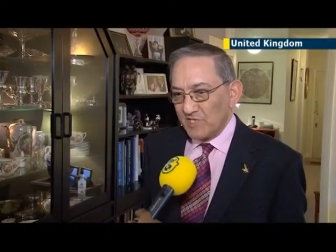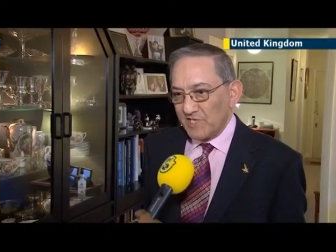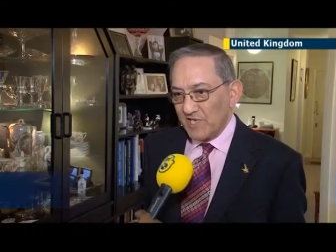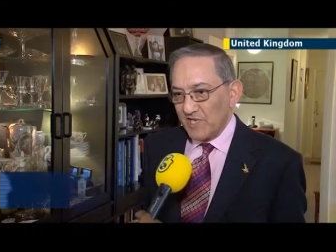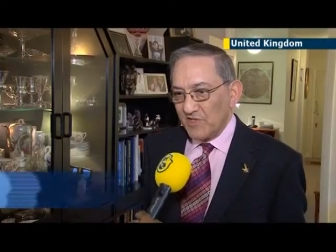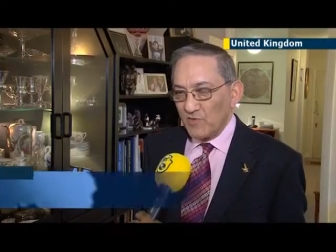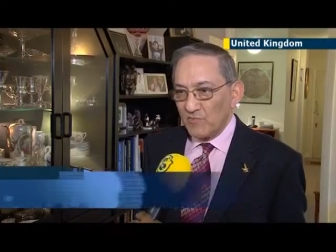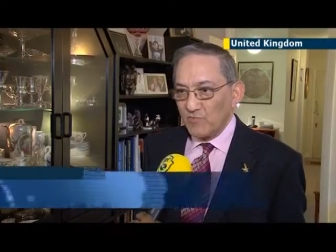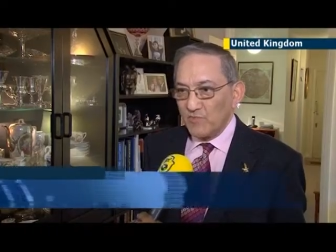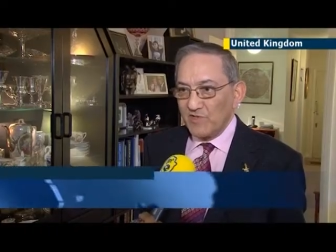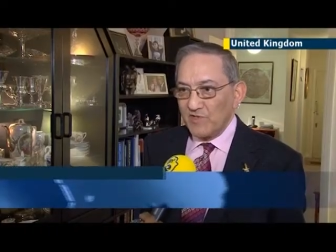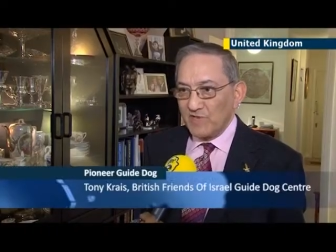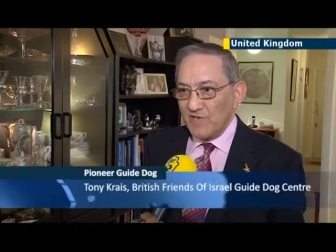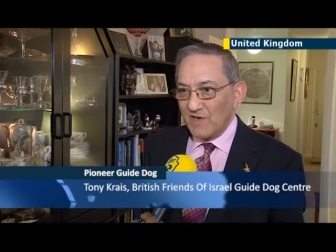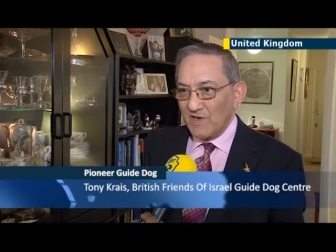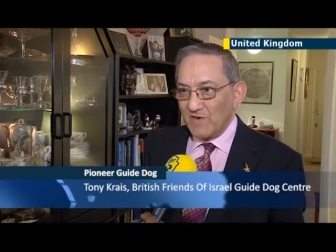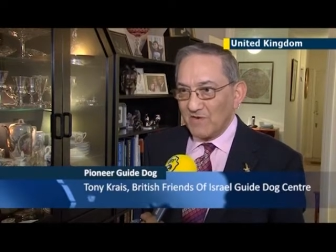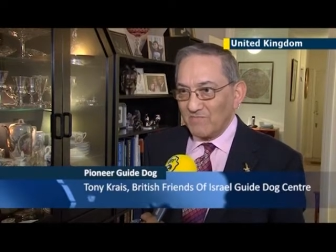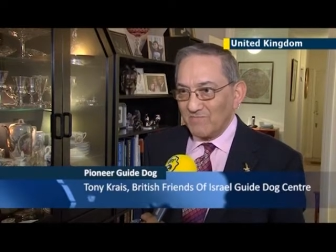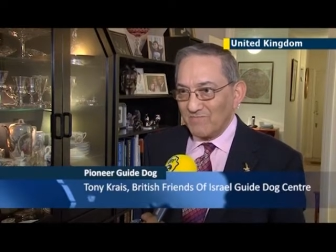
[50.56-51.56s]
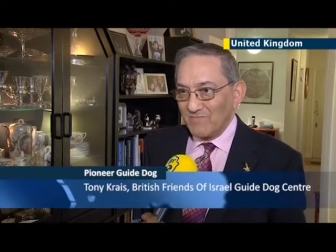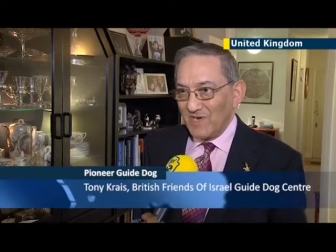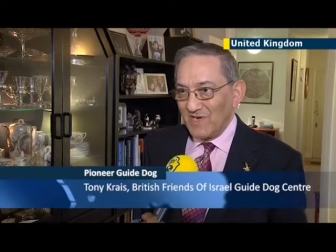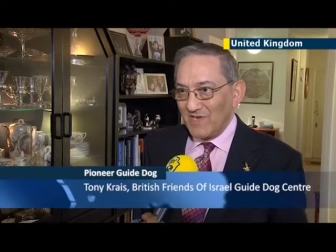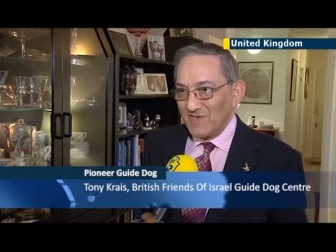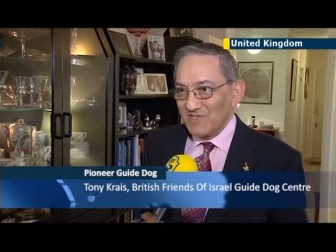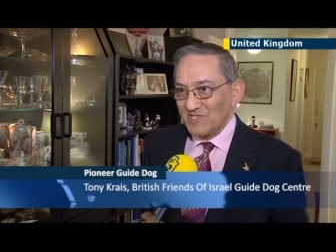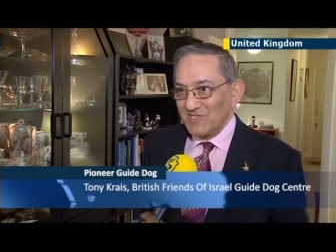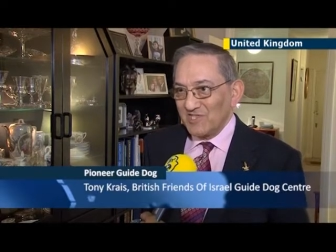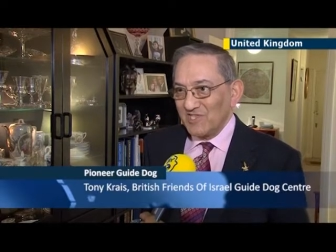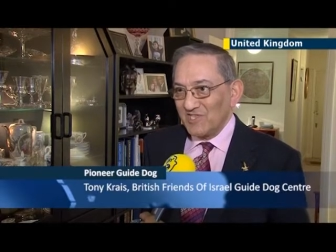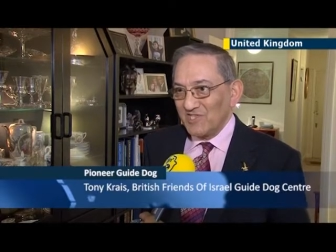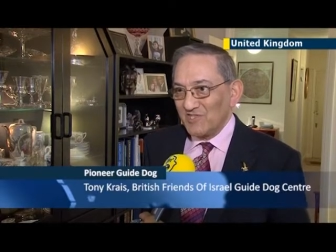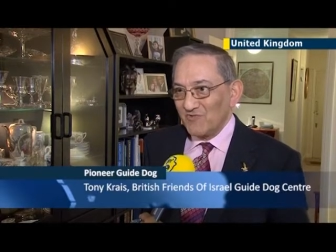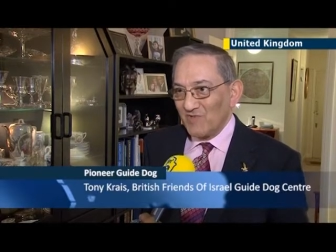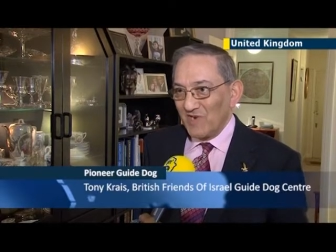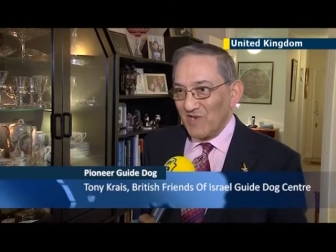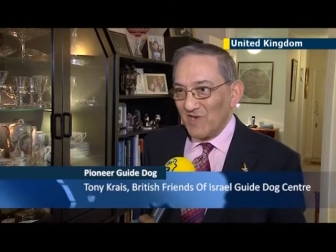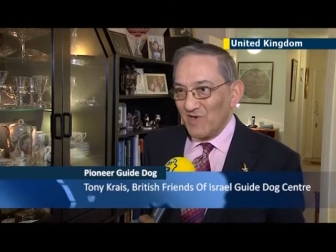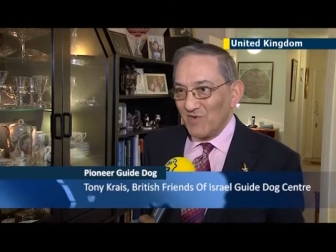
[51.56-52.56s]
Together with our partners in
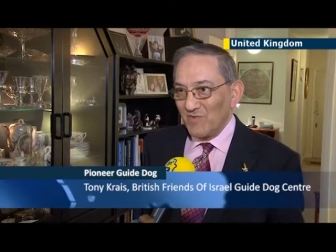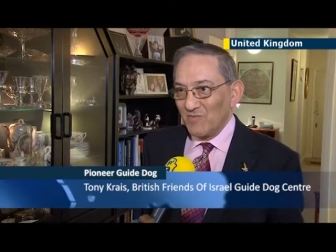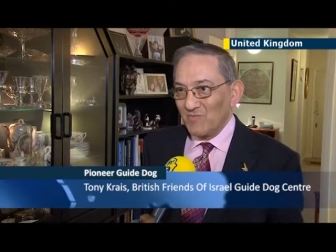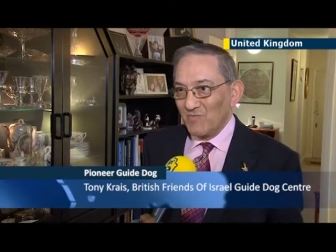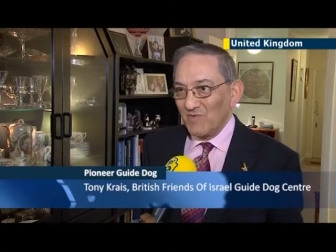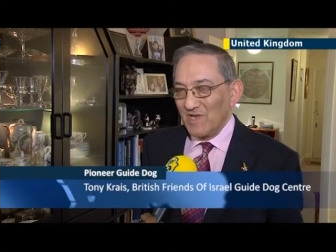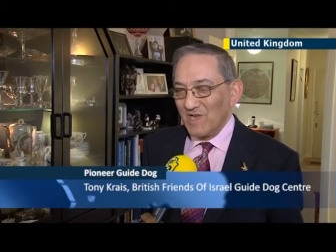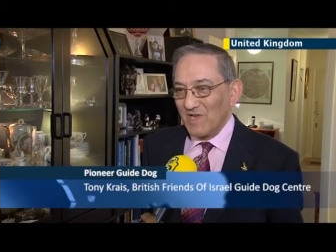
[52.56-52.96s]
Israel,